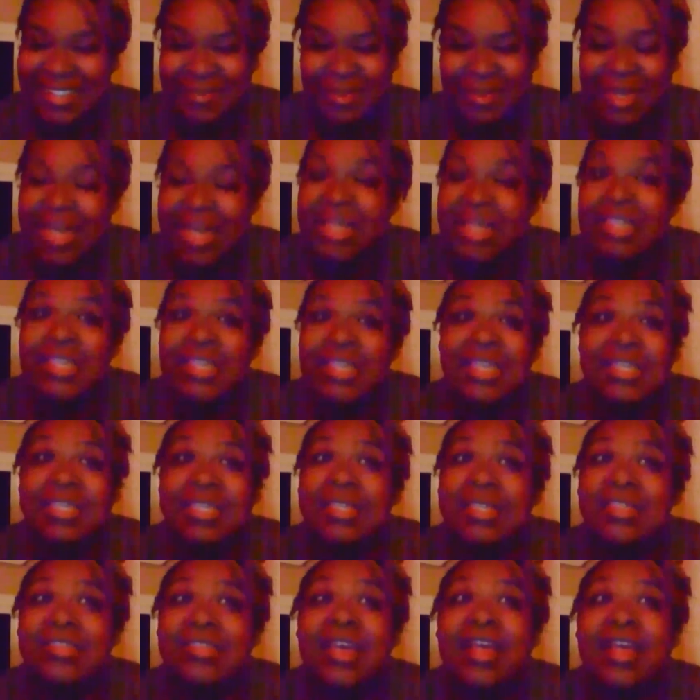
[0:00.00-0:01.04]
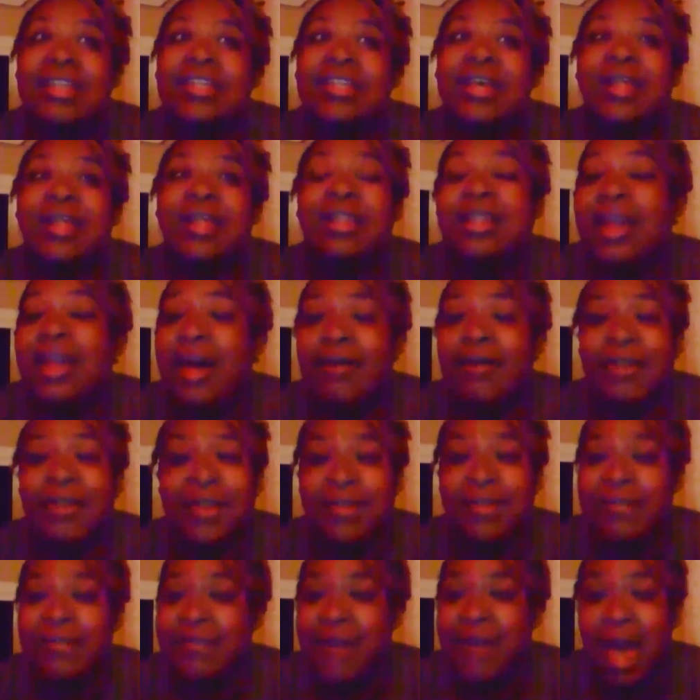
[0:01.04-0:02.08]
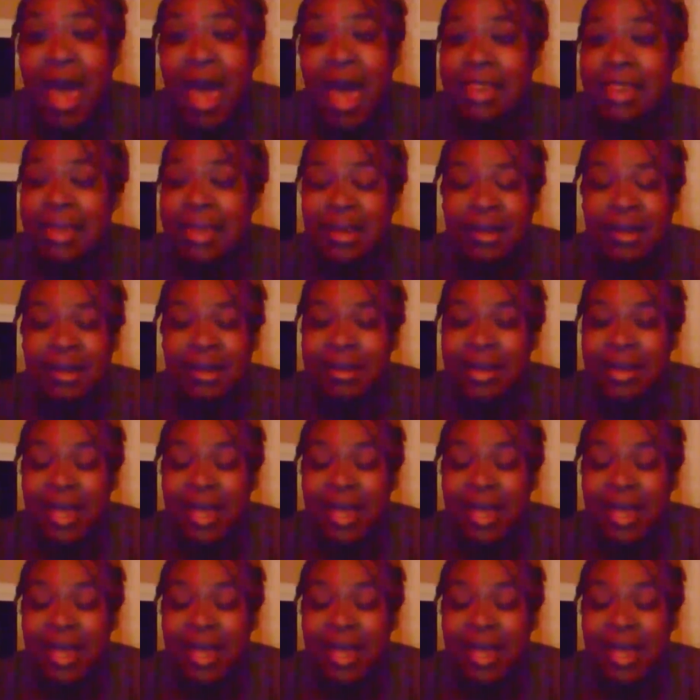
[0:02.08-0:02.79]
Because he's such a loving father.